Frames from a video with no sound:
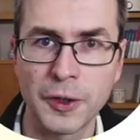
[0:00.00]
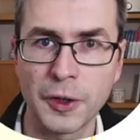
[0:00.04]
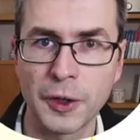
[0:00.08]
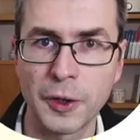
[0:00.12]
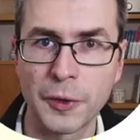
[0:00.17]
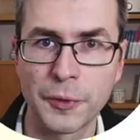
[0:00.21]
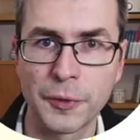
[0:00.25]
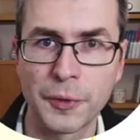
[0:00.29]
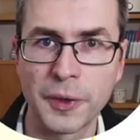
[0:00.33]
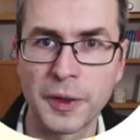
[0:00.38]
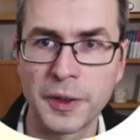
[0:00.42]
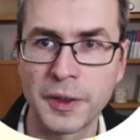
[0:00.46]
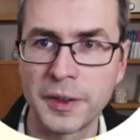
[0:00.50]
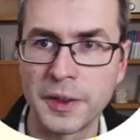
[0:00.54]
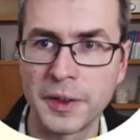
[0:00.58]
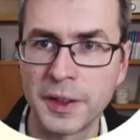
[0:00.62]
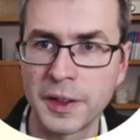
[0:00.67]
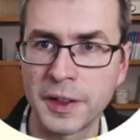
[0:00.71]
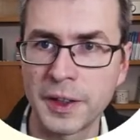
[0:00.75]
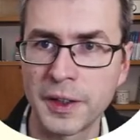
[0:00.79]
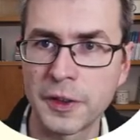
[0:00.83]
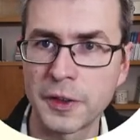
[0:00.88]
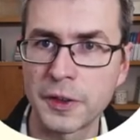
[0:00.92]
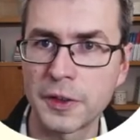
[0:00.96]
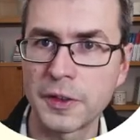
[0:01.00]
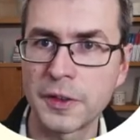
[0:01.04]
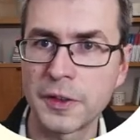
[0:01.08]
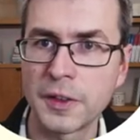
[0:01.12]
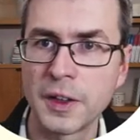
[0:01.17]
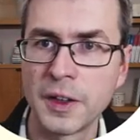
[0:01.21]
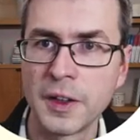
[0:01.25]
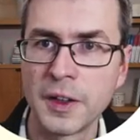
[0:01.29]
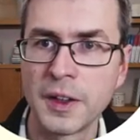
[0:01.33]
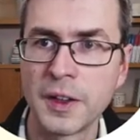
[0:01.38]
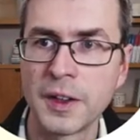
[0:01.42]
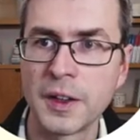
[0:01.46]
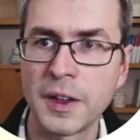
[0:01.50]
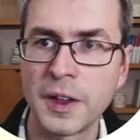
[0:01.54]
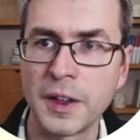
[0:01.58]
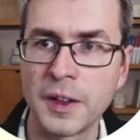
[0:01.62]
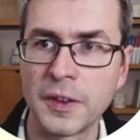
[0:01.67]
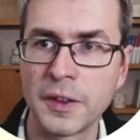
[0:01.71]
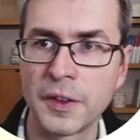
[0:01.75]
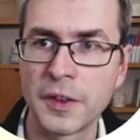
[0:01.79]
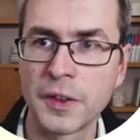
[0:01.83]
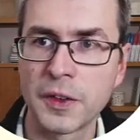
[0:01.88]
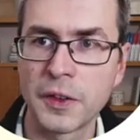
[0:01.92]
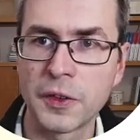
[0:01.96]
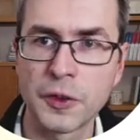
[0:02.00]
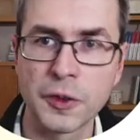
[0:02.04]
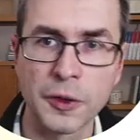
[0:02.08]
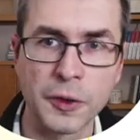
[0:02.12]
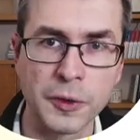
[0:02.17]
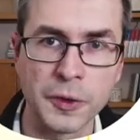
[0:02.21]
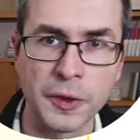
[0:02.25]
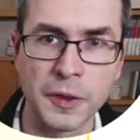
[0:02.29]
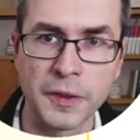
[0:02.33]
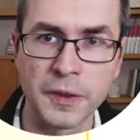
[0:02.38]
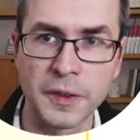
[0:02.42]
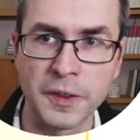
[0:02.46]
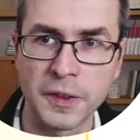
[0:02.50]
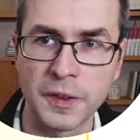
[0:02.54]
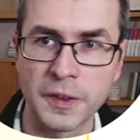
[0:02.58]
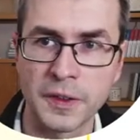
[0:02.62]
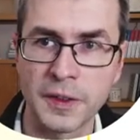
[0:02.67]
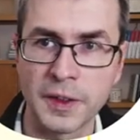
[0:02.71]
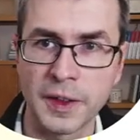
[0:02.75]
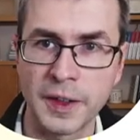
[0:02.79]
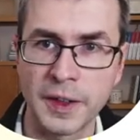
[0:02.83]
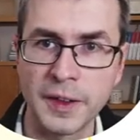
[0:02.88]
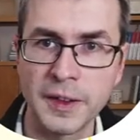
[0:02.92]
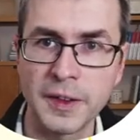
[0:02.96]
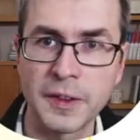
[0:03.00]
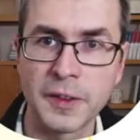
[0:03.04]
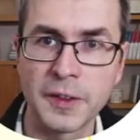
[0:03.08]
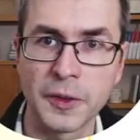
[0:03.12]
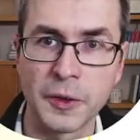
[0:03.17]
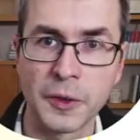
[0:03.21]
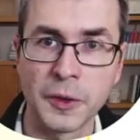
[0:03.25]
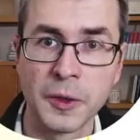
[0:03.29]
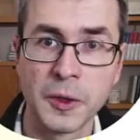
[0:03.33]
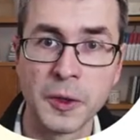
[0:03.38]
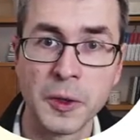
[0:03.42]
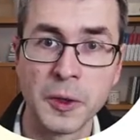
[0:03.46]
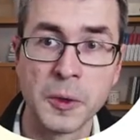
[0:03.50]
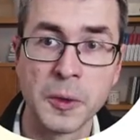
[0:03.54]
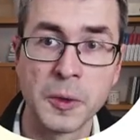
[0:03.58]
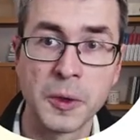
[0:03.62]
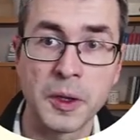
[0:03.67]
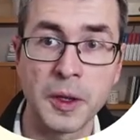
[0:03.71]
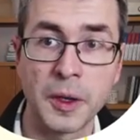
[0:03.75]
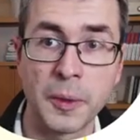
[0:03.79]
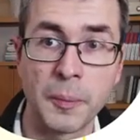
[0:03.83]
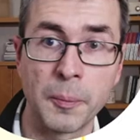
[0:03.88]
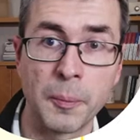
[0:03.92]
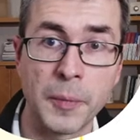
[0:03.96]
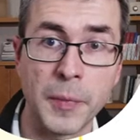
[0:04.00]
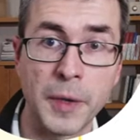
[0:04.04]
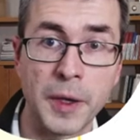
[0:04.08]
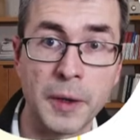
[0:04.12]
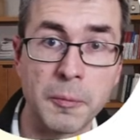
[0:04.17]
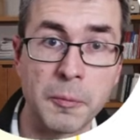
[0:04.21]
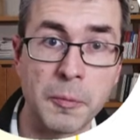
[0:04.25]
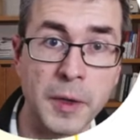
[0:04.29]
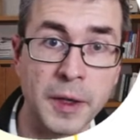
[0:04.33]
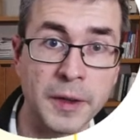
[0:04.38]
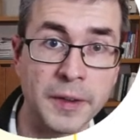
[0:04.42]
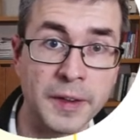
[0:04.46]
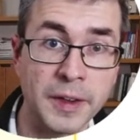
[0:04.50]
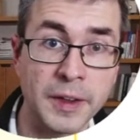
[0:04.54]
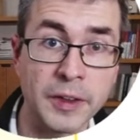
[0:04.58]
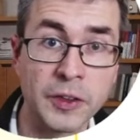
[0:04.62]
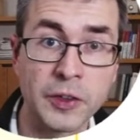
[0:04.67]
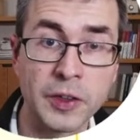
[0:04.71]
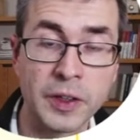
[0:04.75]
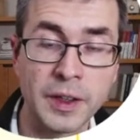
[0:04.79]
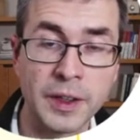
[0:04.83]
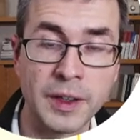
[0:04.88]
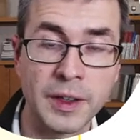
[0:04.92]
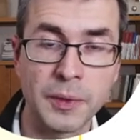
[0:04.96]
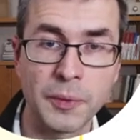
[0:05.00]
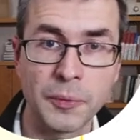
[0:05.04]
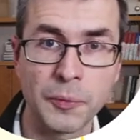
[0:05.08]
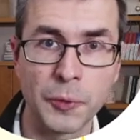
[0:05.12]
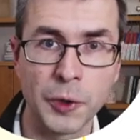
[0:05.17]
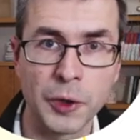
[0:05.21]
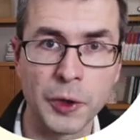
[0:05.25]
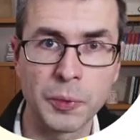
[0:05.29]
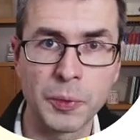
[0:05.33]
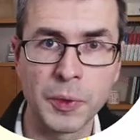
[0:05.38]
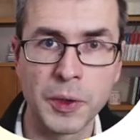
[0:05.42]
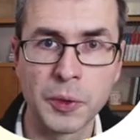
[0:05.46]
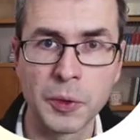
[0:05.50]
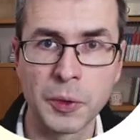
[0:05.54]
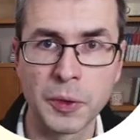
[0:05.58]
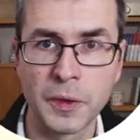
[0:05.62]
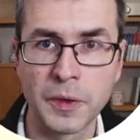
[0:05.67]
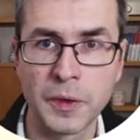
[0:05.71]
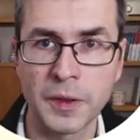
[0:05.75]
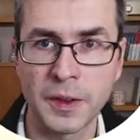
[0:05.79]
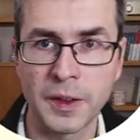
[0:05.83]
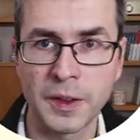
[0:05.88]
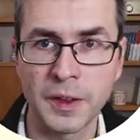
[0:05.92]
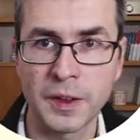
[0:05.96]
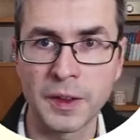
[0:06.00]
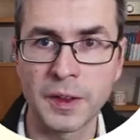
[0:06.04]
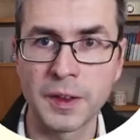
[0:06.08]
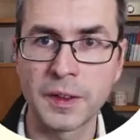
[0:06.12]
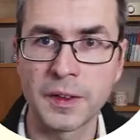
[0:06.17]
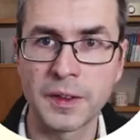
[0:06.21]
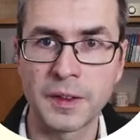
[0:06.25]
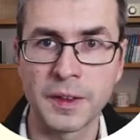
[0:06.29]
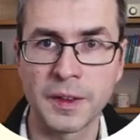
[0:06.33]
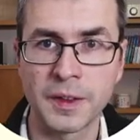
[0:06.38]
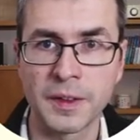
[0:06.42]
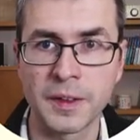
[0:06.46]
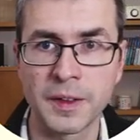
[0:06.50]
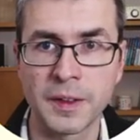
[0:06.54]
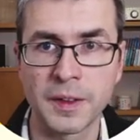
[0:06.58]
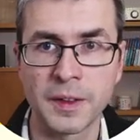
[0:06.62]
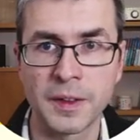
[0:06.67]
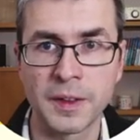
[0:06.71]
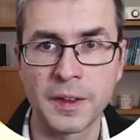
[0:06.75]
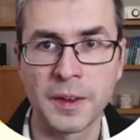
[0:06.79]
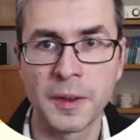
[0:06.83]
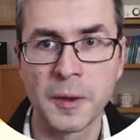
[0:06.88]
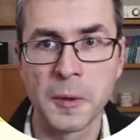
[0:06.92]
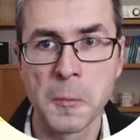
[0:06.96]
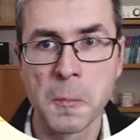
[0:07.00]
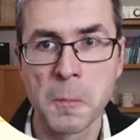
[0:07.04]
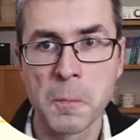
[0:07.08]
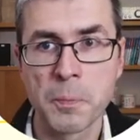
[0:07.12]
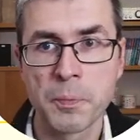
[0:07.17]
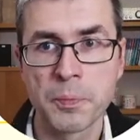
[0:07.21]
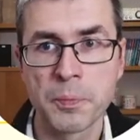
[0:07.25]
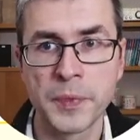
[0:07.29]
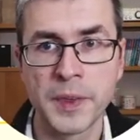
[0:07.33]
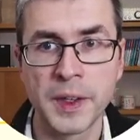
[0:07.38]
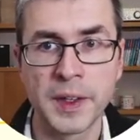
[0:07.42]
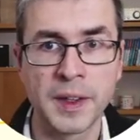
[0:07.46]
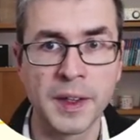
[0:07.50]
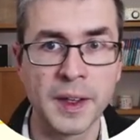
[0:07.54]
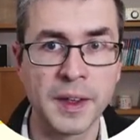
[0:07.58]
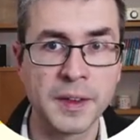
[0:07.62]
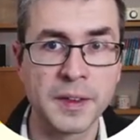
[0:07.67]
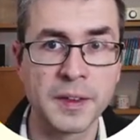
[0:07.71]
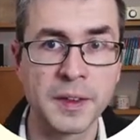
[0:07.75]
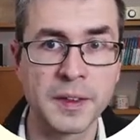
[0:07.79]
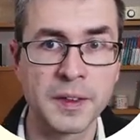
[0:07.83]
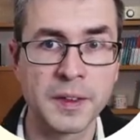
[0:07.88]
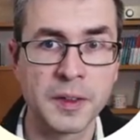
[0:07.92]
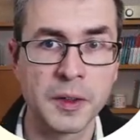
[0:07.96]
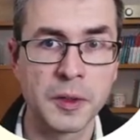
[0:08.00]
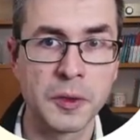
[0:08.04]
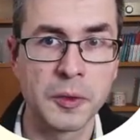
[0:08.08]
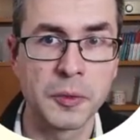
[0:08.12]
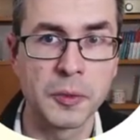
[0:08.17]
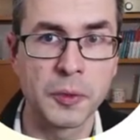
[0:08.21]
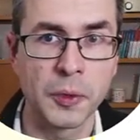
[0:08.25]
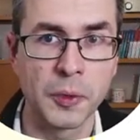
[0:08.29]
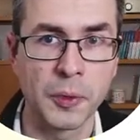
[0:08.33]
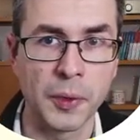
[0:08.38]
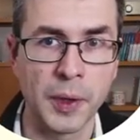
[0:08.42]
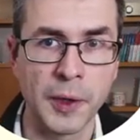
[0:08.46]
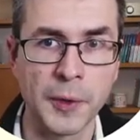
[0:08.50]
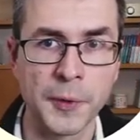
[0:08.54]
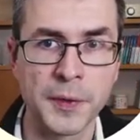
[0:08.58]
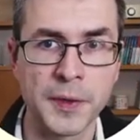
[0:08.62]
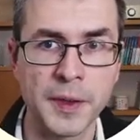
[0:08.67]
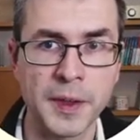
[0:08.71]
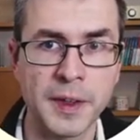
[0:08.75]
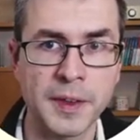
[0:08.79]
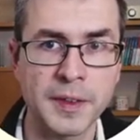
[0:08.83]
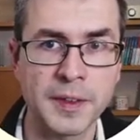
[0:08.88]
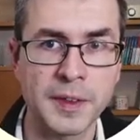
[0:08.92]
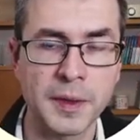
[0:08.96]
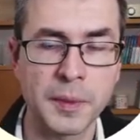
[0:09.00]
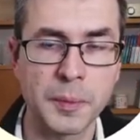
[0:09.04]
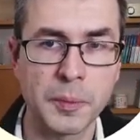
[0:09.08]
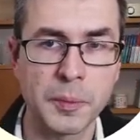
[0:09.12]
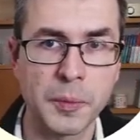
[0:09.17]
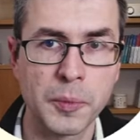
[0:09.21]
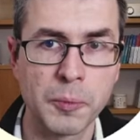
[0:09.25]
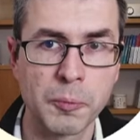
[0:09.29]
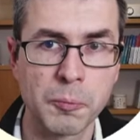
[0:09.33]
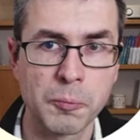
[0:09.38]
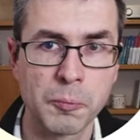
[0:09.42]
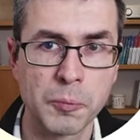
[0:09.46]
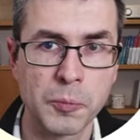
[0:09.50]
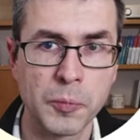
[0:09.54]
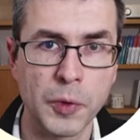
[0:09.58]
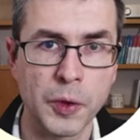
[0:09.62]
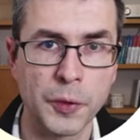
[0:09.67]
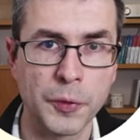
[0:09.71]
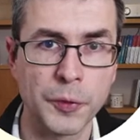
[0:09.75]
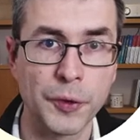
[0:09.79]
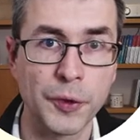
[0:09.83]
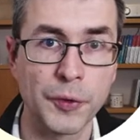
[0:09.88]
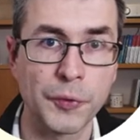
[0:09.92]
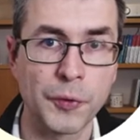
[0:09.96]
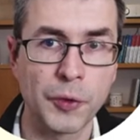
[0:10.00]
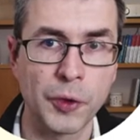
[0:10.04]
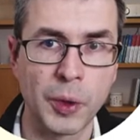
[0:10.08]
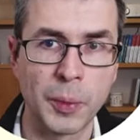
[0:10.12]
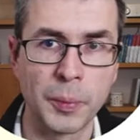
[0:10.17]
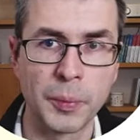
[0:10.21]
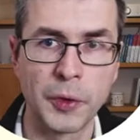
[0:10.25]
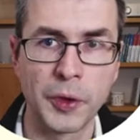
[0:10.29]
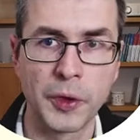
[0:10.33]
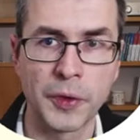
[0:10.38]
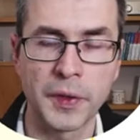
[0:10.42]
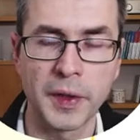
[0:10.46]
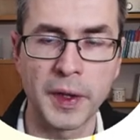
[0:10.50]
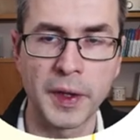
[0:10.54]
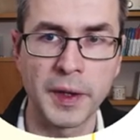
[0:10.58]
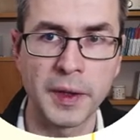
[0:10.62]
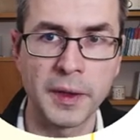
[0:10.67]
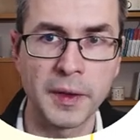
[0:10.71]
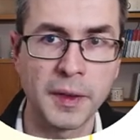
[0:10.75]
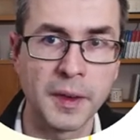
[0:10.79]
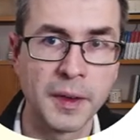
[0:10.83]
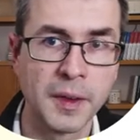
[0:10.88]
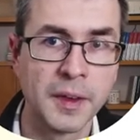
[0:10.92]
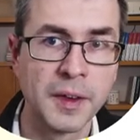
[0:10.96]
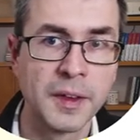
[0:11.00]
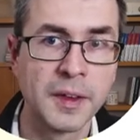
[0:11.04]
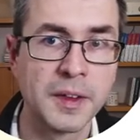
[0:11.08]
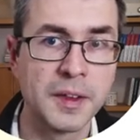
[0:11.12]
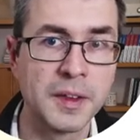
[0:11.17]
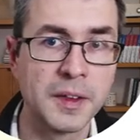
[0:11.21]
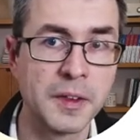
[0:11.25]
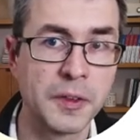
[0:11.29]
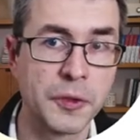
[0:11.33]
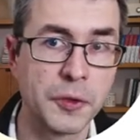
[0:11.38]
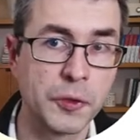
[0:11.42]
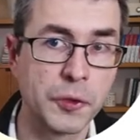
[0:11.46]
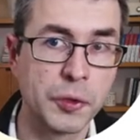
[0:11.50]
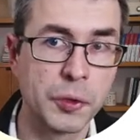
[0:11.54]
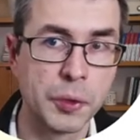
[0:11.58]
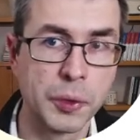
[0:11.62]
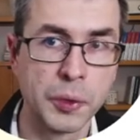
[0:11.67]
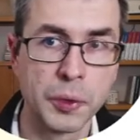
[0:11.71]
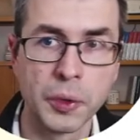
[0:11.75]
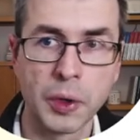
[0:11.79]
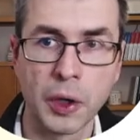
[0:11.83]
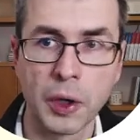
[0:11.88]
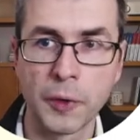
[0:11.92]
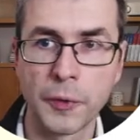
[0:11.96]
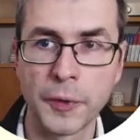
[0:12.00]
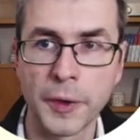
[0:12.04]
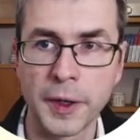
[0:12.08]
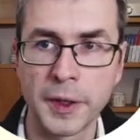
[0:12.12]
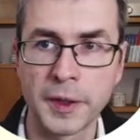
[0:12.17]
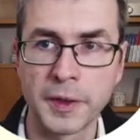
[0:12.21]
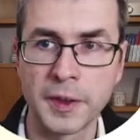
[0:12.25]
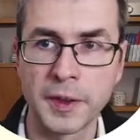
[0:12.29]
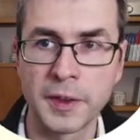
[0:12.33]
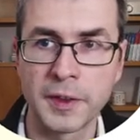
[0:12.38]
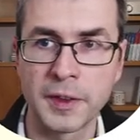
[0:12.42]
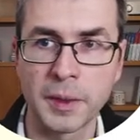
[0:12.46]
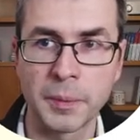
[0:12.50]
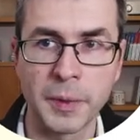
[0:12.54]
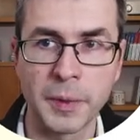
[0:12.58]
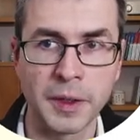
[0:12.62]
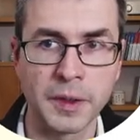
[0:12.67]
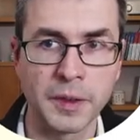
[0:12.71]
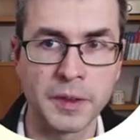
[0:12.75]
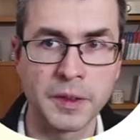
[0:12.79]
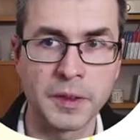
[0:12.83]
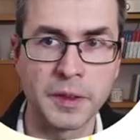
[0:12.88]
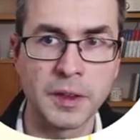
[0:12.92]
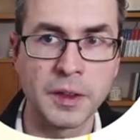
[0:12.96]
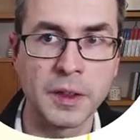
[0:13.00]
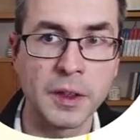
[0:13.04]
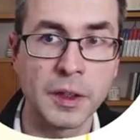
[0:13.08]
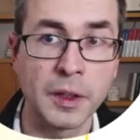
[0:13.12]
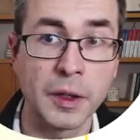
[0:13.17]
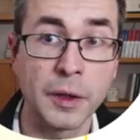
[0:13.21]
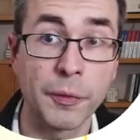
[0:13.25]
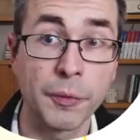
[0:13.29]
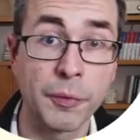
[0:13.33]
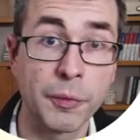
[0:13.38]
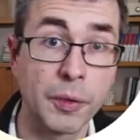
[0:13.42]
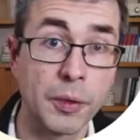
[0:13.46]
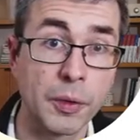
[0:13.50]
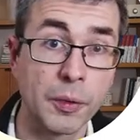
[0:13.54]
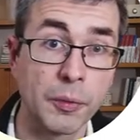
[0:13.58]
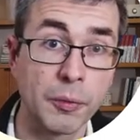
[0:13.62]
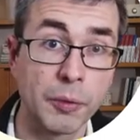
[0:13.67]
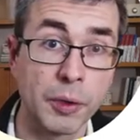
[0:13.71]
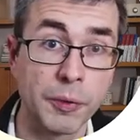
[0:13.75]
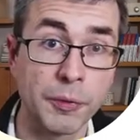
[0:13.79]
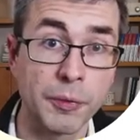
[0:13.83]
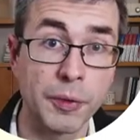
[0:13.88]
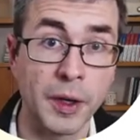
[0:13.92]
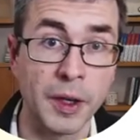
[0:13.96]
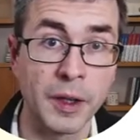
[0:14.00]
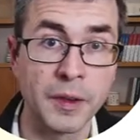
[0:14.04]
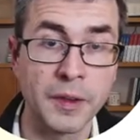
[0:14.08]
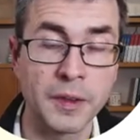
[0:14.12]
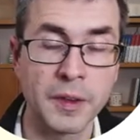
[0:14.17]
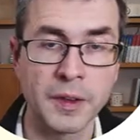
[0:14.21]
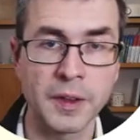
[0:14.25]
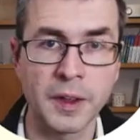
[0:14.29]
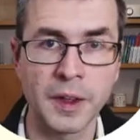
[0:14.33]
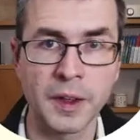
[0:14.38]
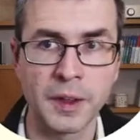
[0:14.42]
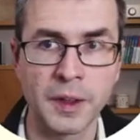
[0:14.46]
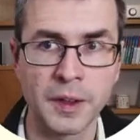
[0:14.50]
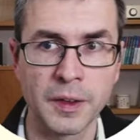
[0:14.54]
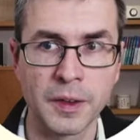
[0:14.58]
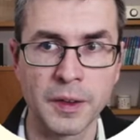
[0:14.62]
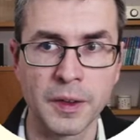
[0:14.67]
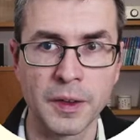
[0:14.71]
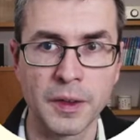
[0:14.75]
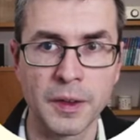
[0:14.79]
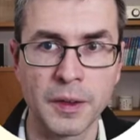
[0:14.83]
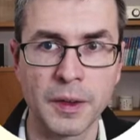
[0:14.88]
of negation, and this is shown on this slide. So um, essentially what we could say is that a negated ground atom of the form not A is true over a database D if we find that A